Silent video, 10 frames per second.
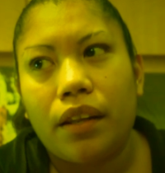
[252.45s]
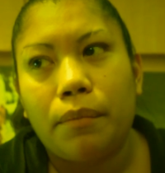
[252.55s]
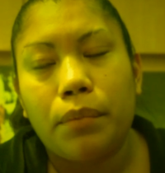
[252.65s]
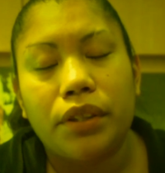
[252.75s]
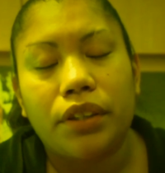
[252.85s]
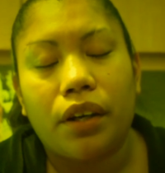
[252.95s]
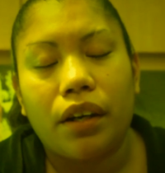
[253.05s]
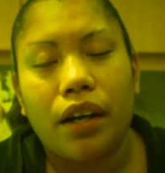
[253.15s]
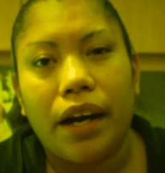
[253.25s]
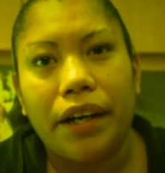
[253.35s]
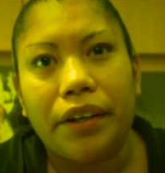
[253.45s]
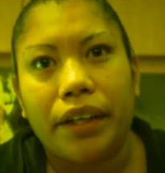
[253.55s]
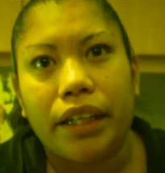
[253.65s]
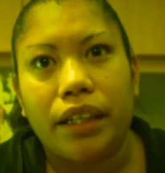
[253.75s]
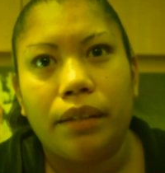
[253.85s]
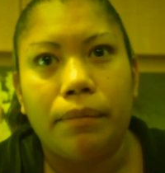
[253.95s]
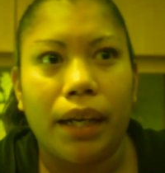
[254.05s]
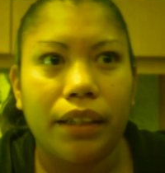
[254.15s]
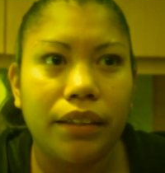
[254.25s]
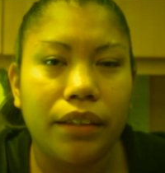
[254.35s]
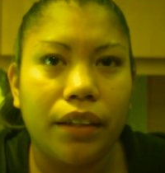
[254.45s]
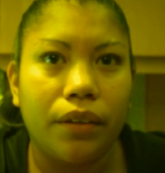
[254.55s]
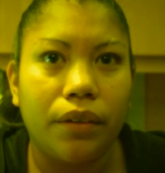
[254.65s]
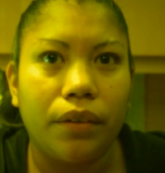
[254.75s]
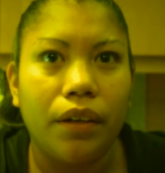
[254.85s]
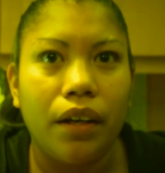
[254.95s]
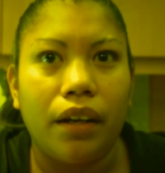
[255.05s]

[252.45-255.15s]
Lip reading: numbers are higher in Mexico